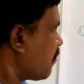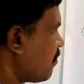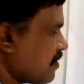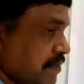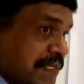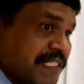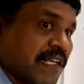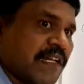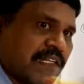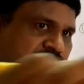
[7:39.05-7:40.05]
the
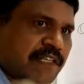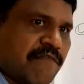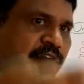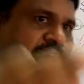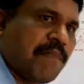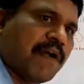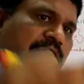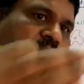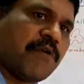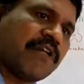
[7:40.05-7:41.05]
signals from one part
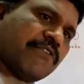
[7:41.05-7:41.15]
of the body